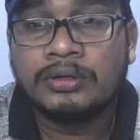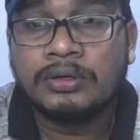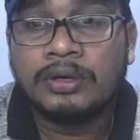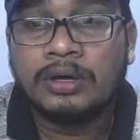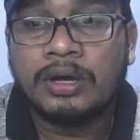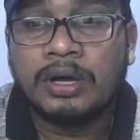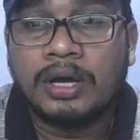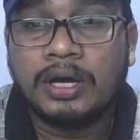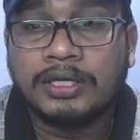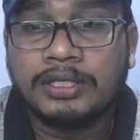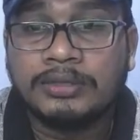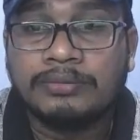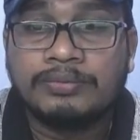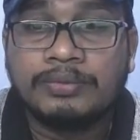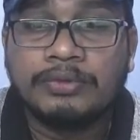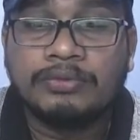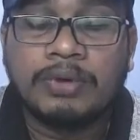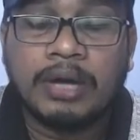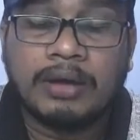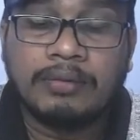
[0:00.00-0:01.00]
if
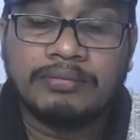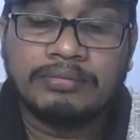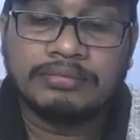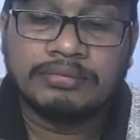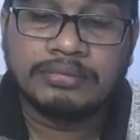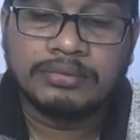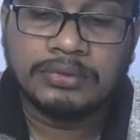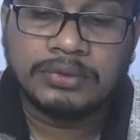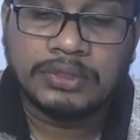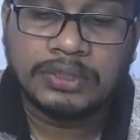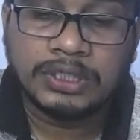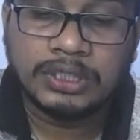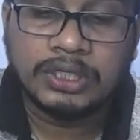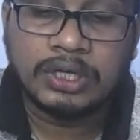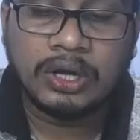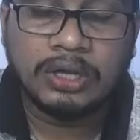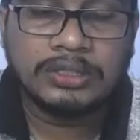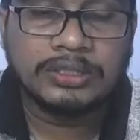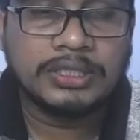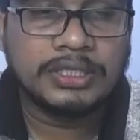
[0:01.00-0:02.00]
you have
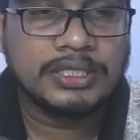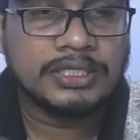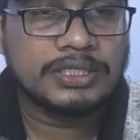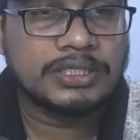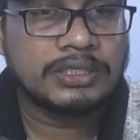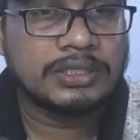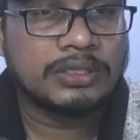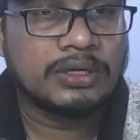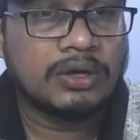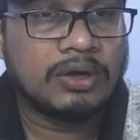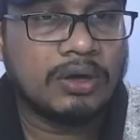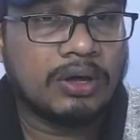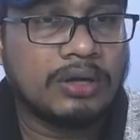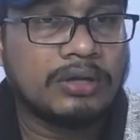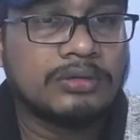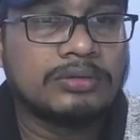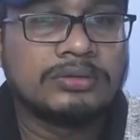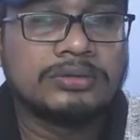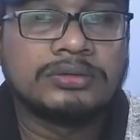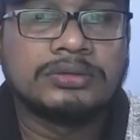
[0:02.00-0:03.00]
done this
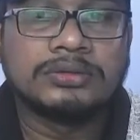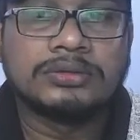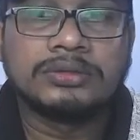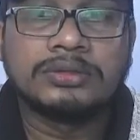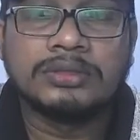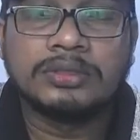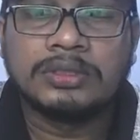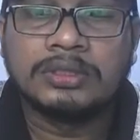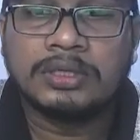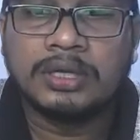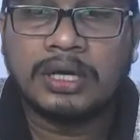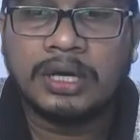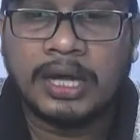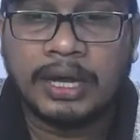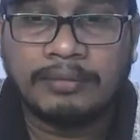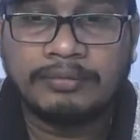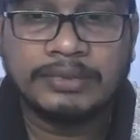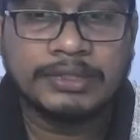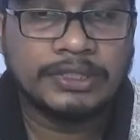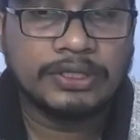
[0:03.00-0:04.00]
or
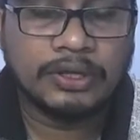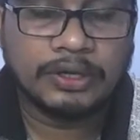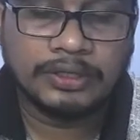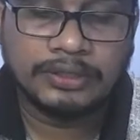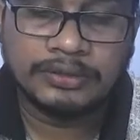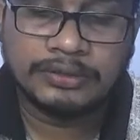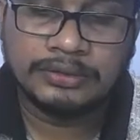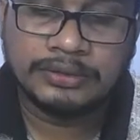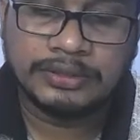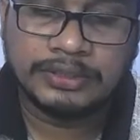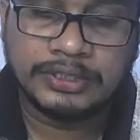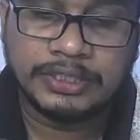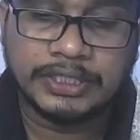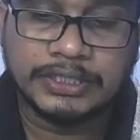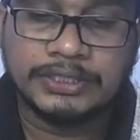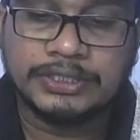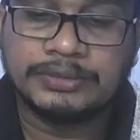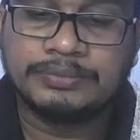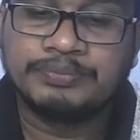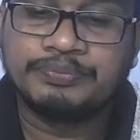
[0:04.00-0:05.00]
haven't done
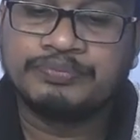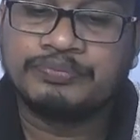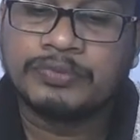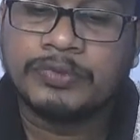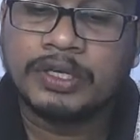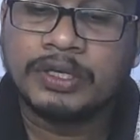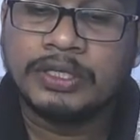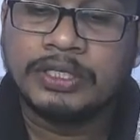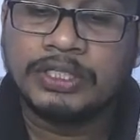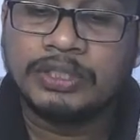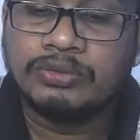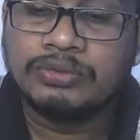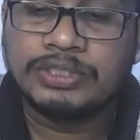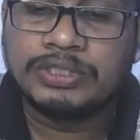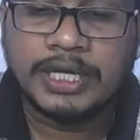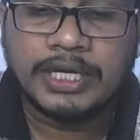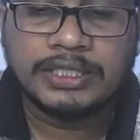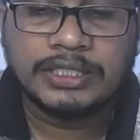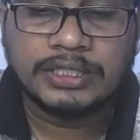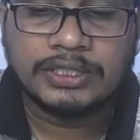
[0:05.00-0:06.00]
yet. You
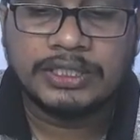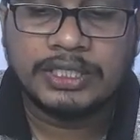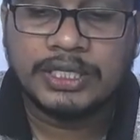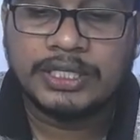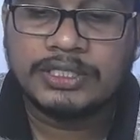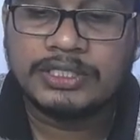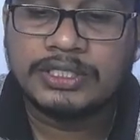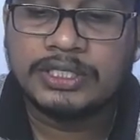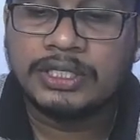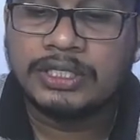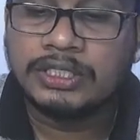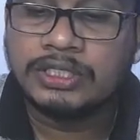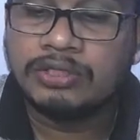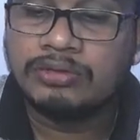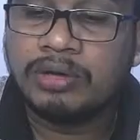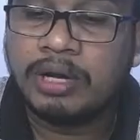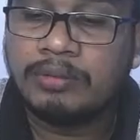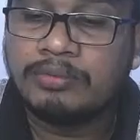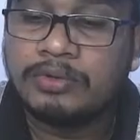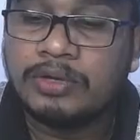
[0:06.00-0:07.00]
check the things you
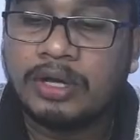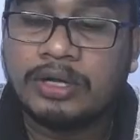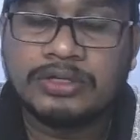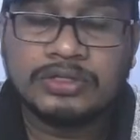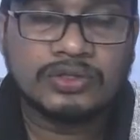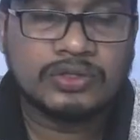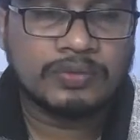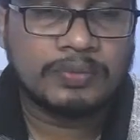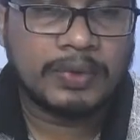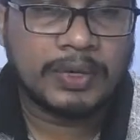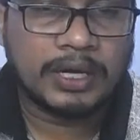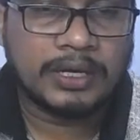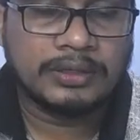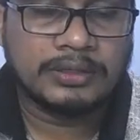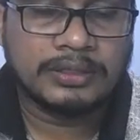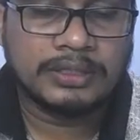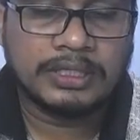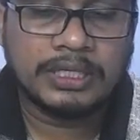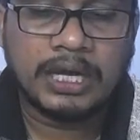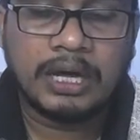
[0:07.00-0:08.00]
have done so far.
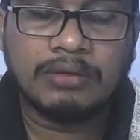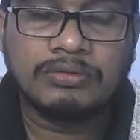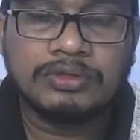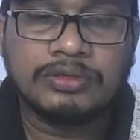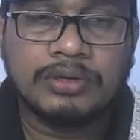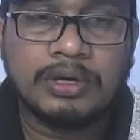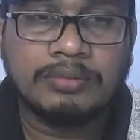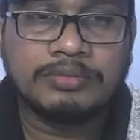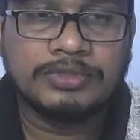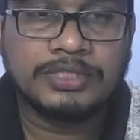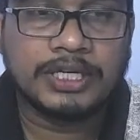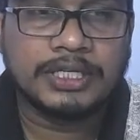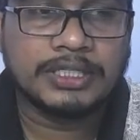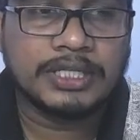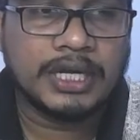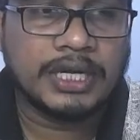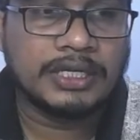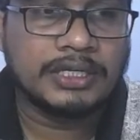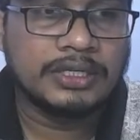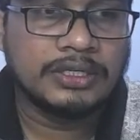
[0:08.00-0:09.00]
Now you have checked
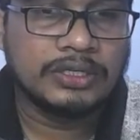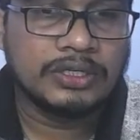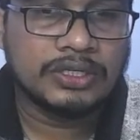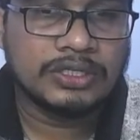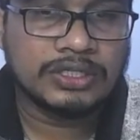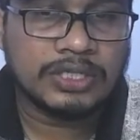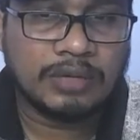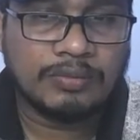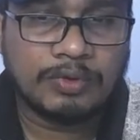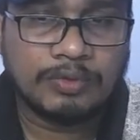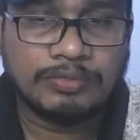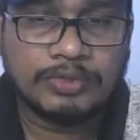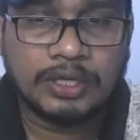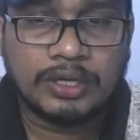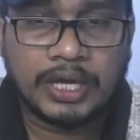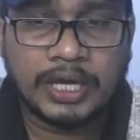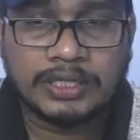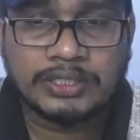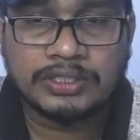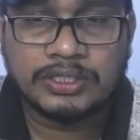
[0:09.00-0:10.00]
that some of the
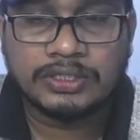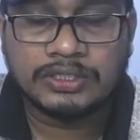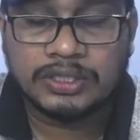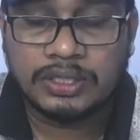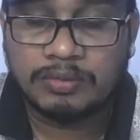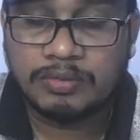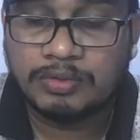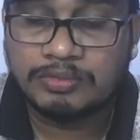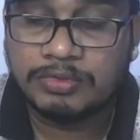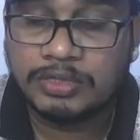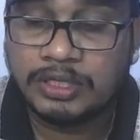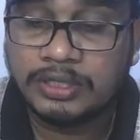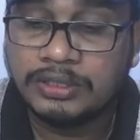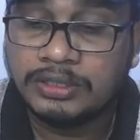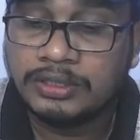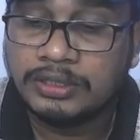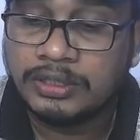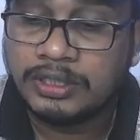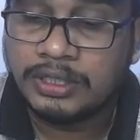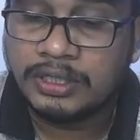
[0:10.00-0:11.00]
action, some of the
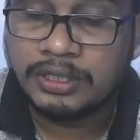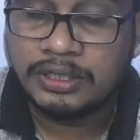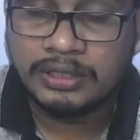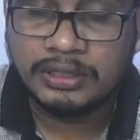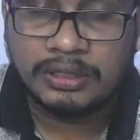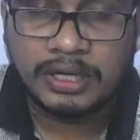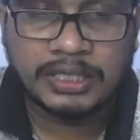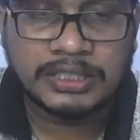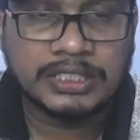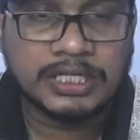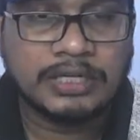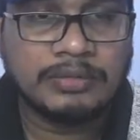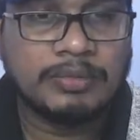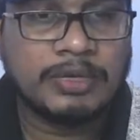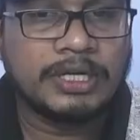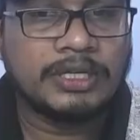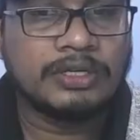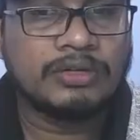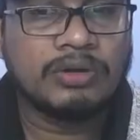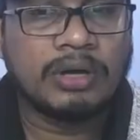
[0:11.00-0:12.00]

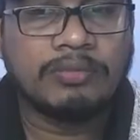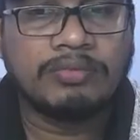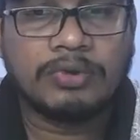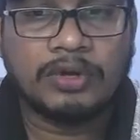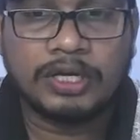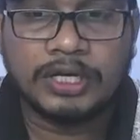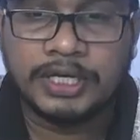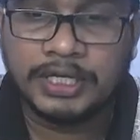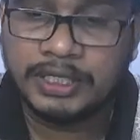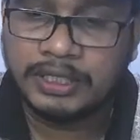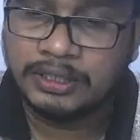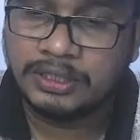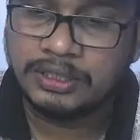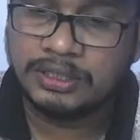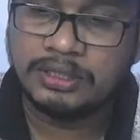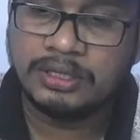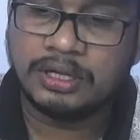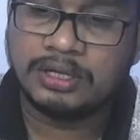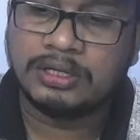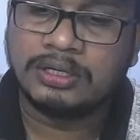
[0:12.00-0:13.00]
assignment you have already
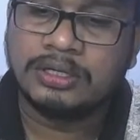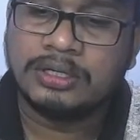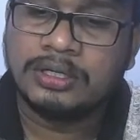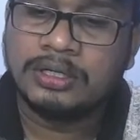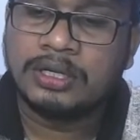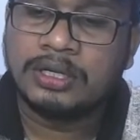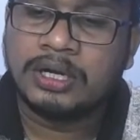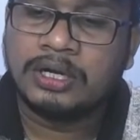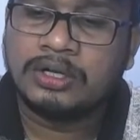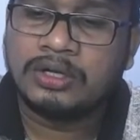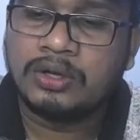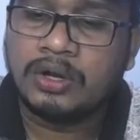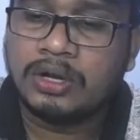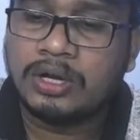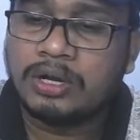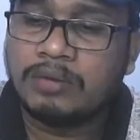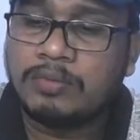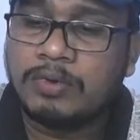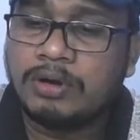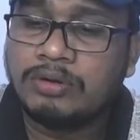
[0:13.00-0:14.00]
done. Talk
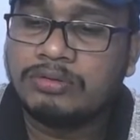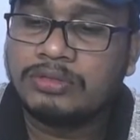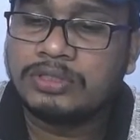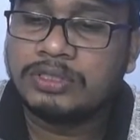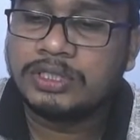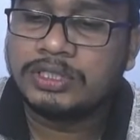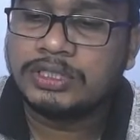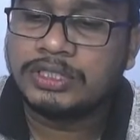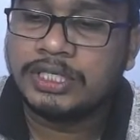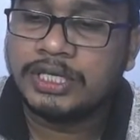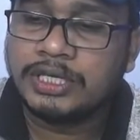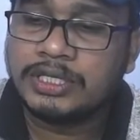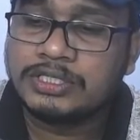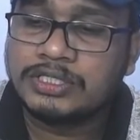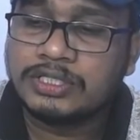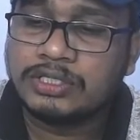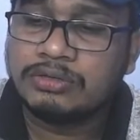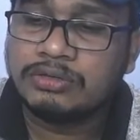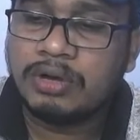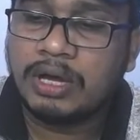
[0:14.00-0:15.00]
about the
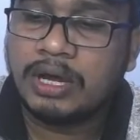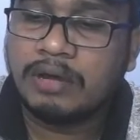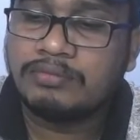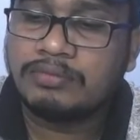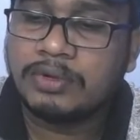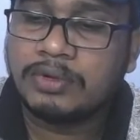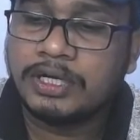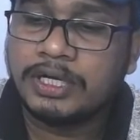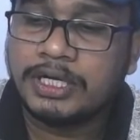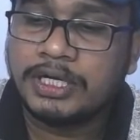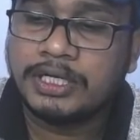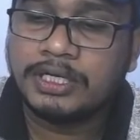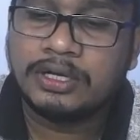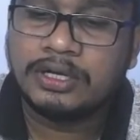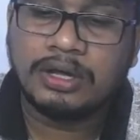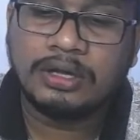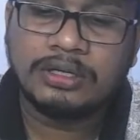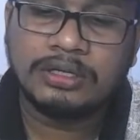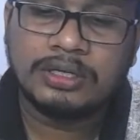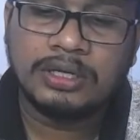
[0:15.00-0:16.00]
things you have already
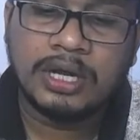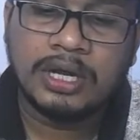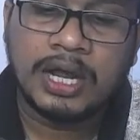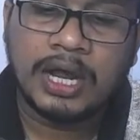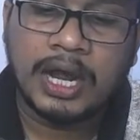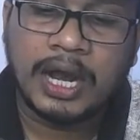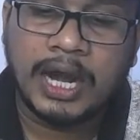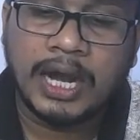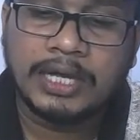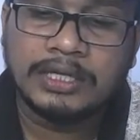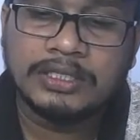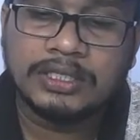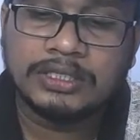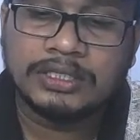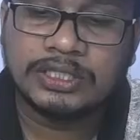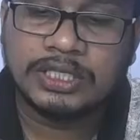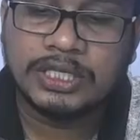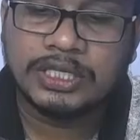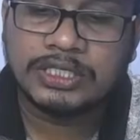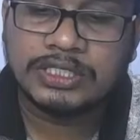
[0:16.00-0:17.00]
done and the
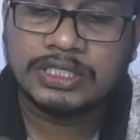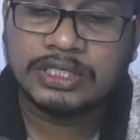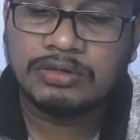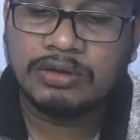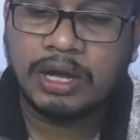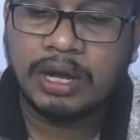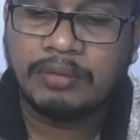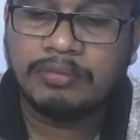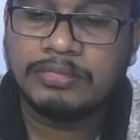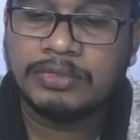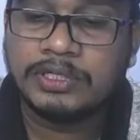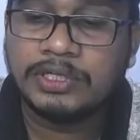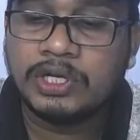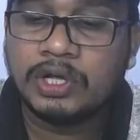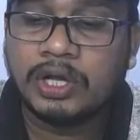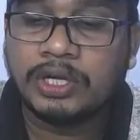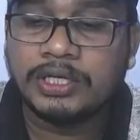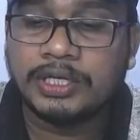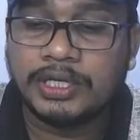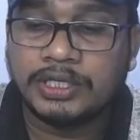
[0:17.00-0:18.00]
things you haven't
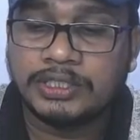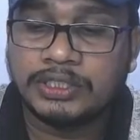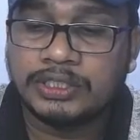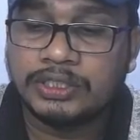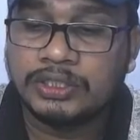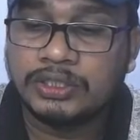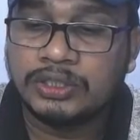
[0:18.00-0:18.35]
done yet.